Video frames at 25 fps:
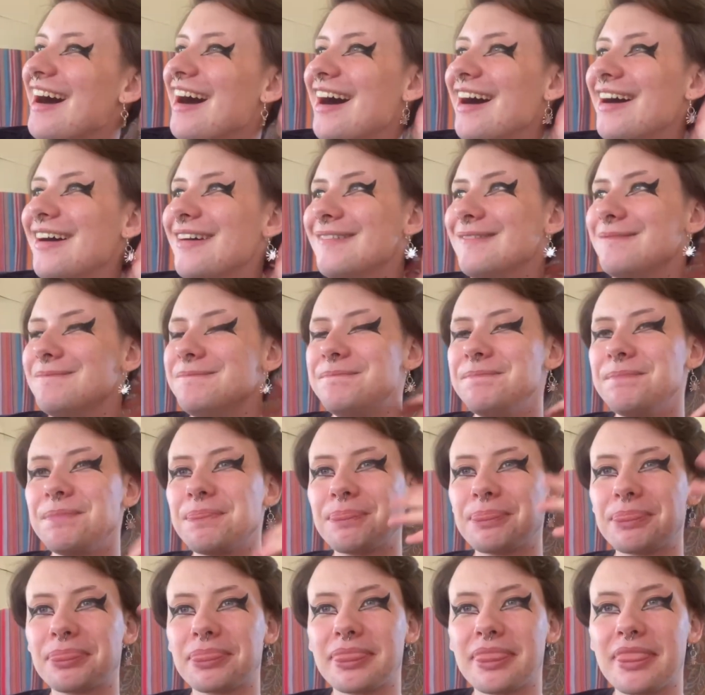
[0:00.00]
um
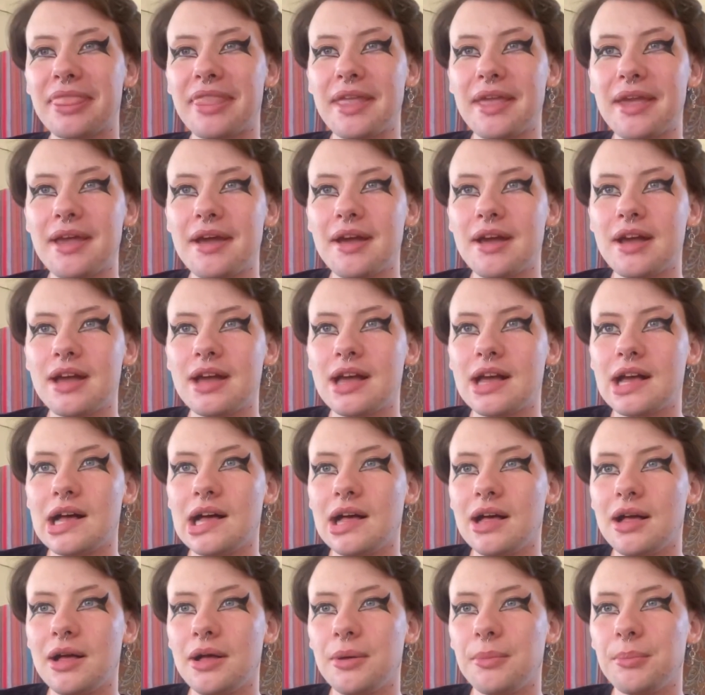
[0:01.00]

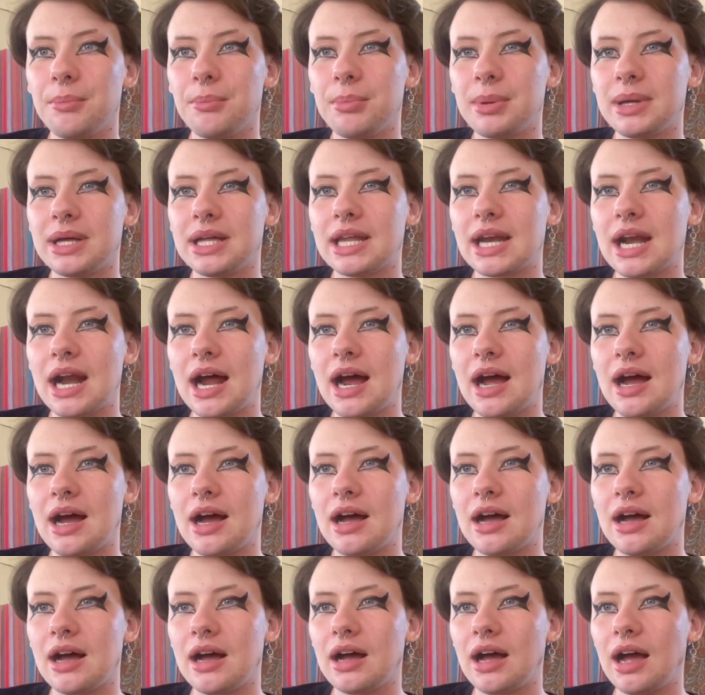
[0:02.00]
but
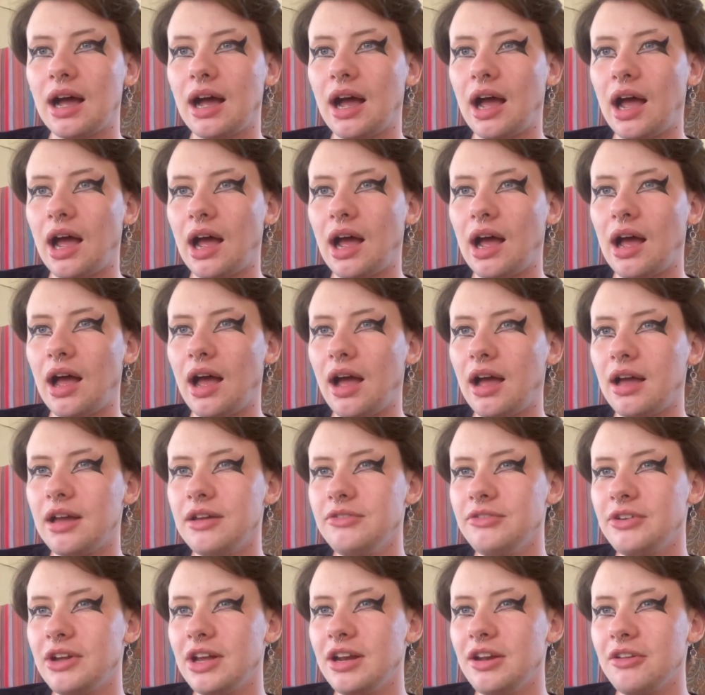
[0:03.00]

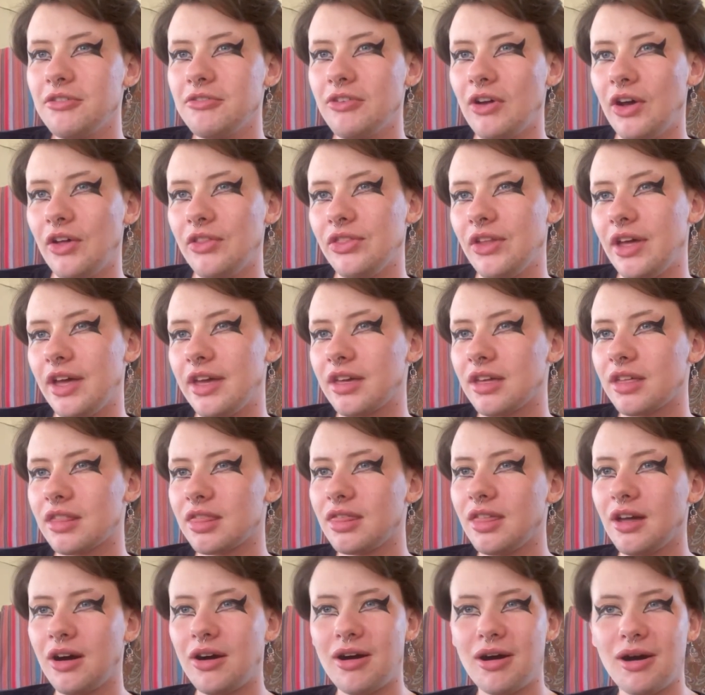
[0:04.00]
I've kind of found like
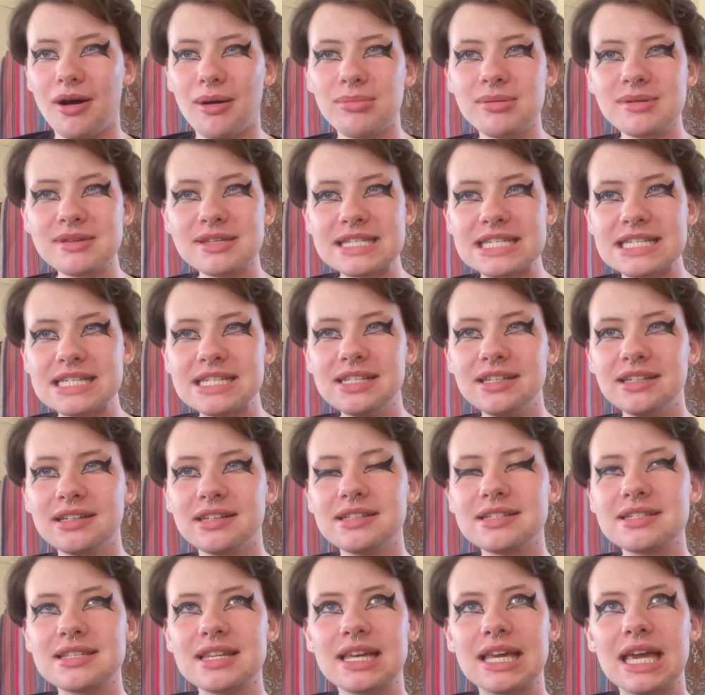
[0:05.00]
the opposite
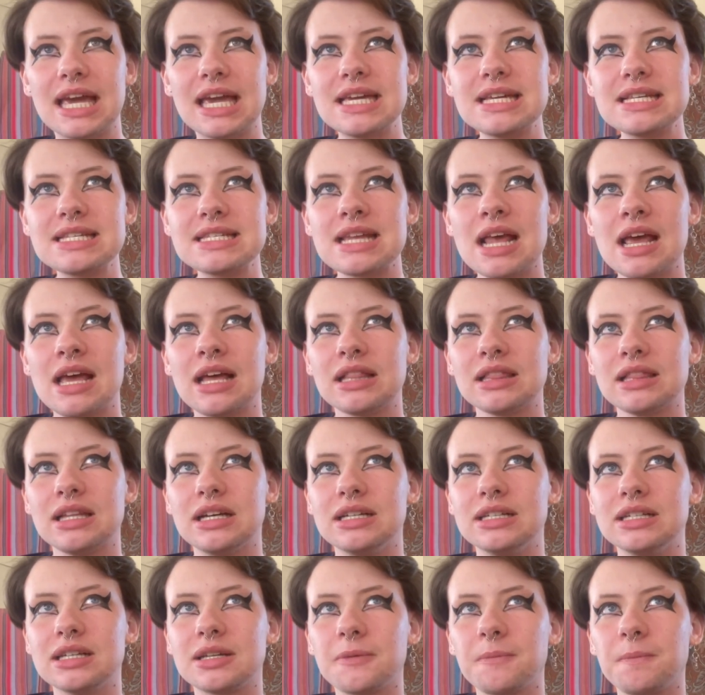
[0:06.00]
is the case.
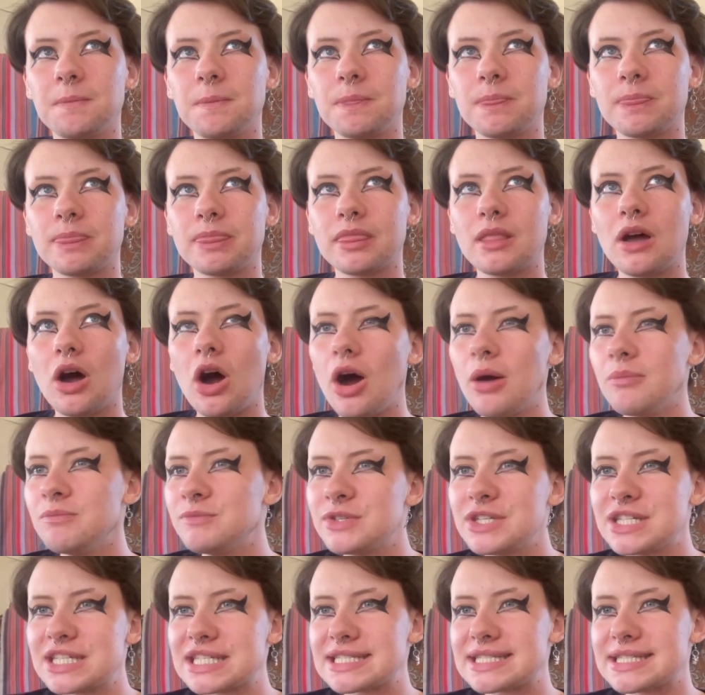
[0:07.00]
Like
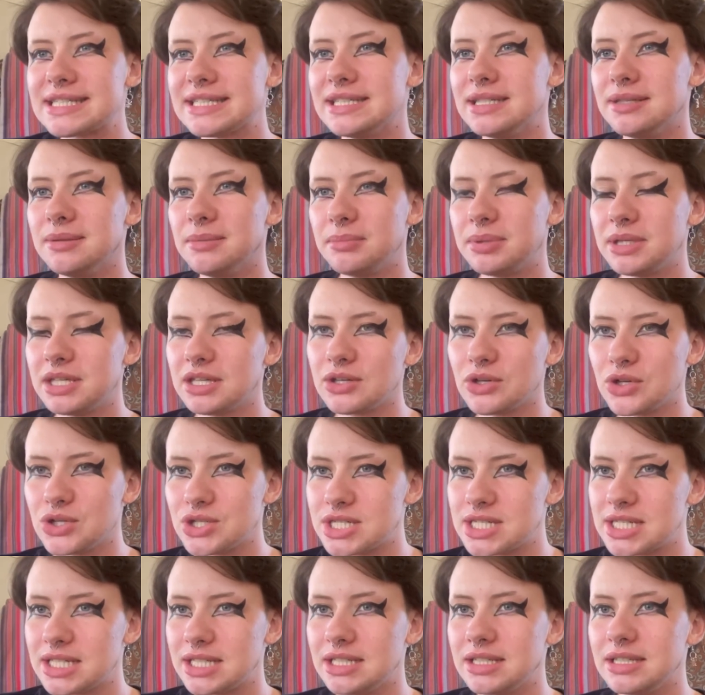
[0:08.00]
obviously being on
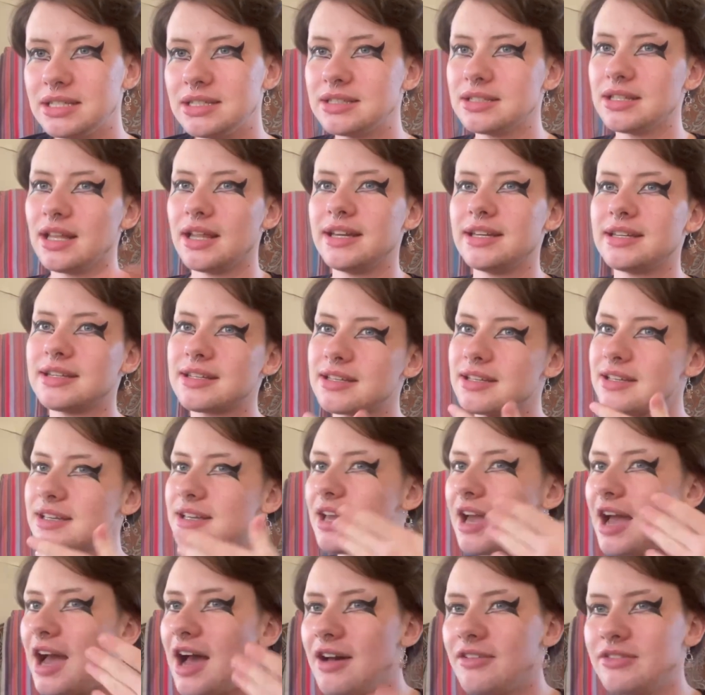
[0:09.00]
T like
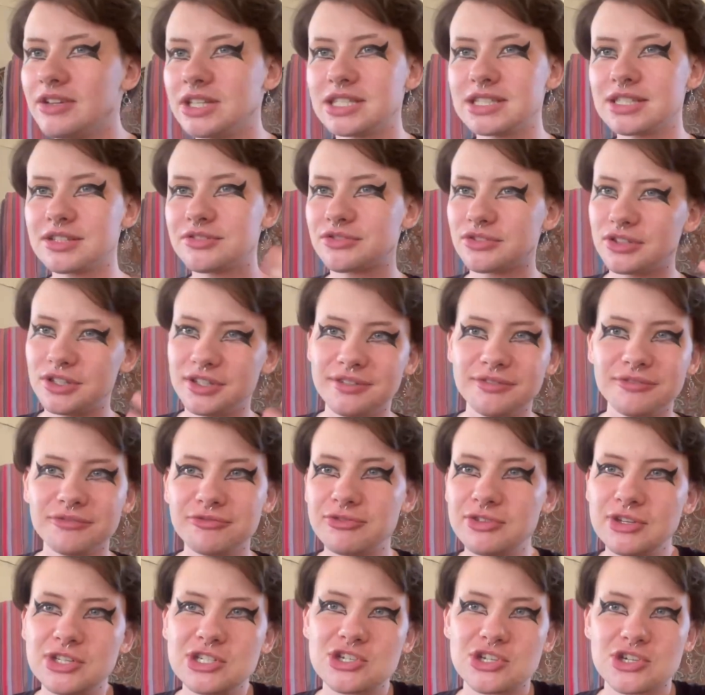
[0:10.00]
having different
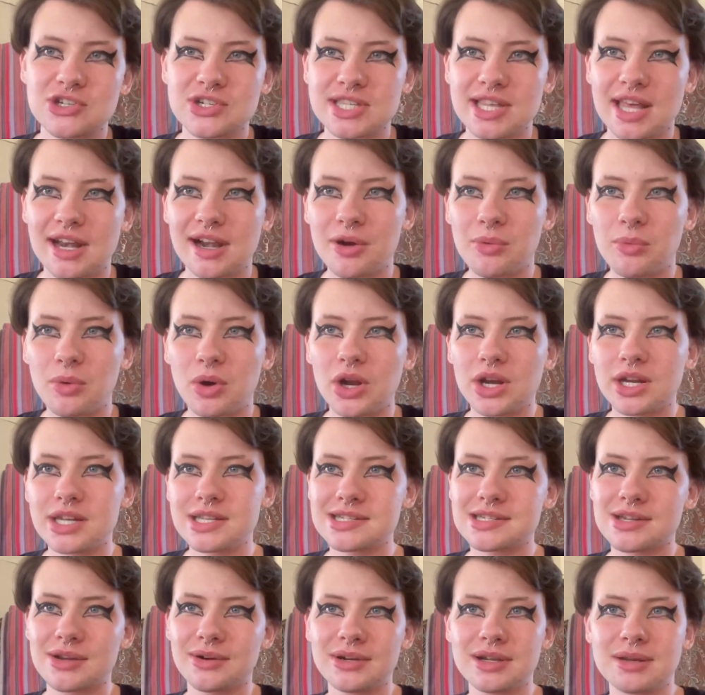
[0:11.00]
features that I want is
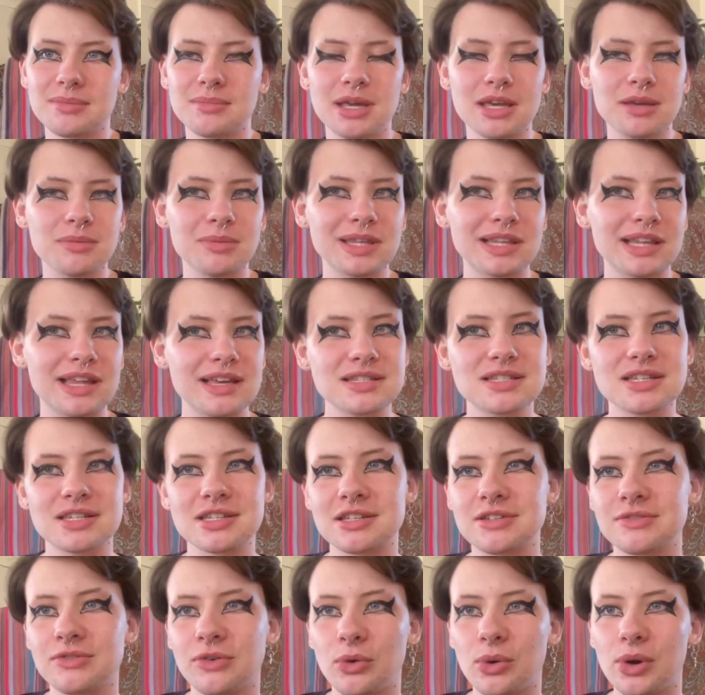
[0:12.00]
going to make me less
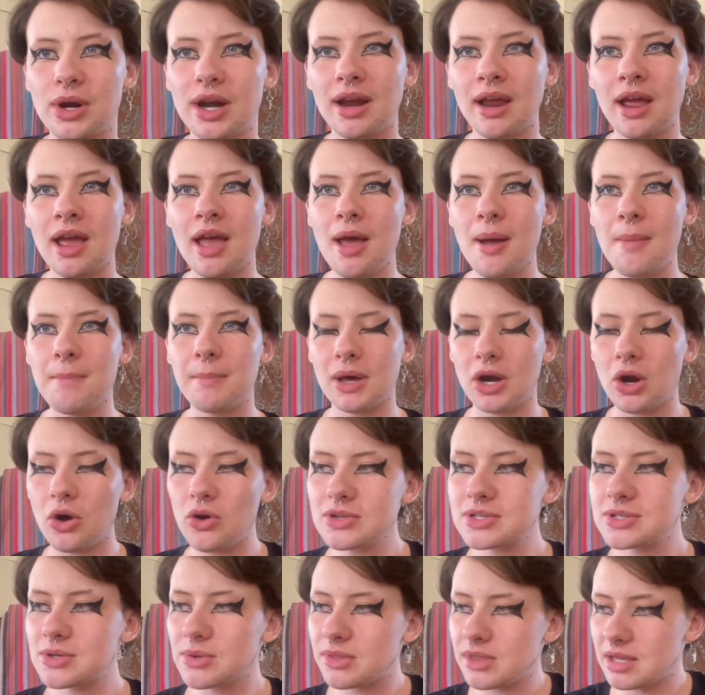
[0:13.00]
dysphoric, but
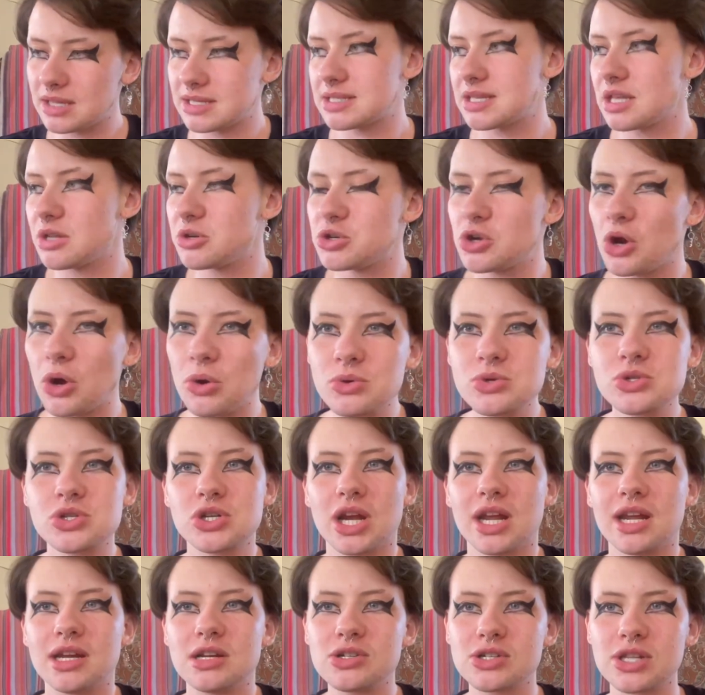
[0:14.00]
also things that don't
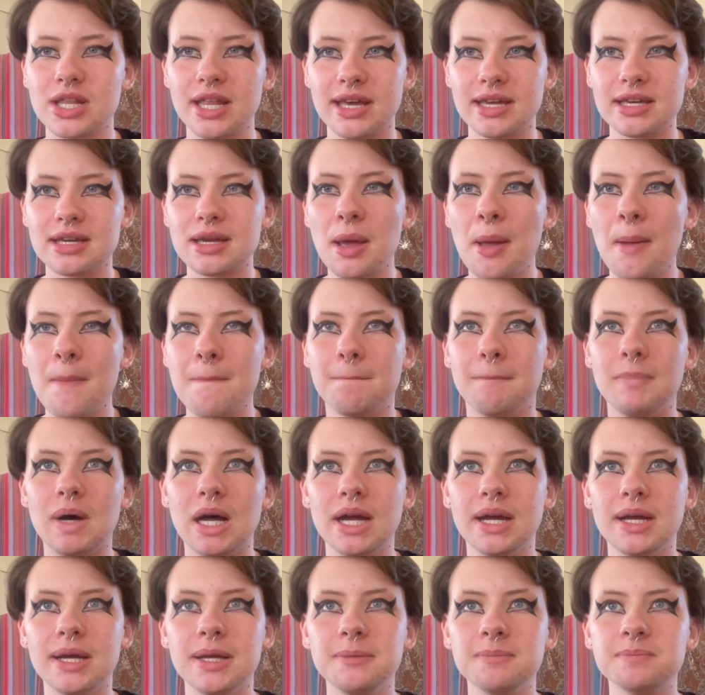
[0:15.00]
change, like
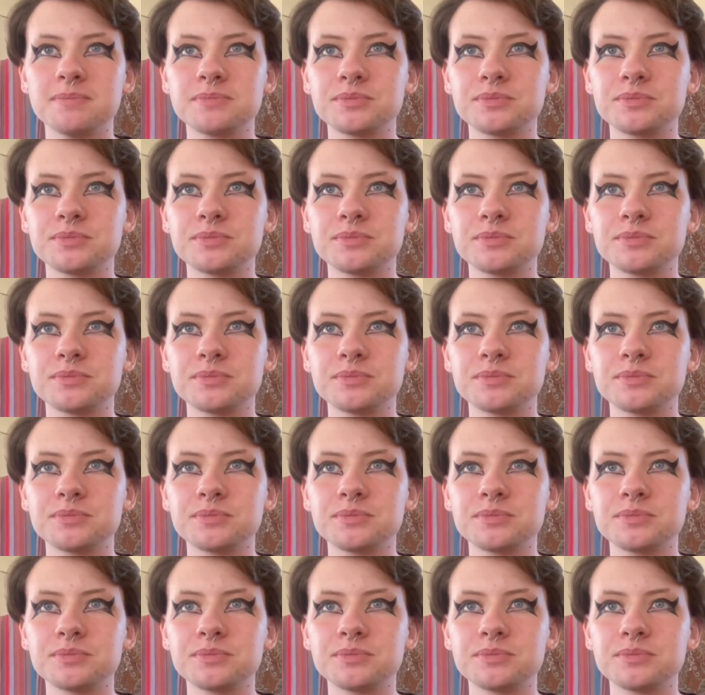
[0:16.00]
my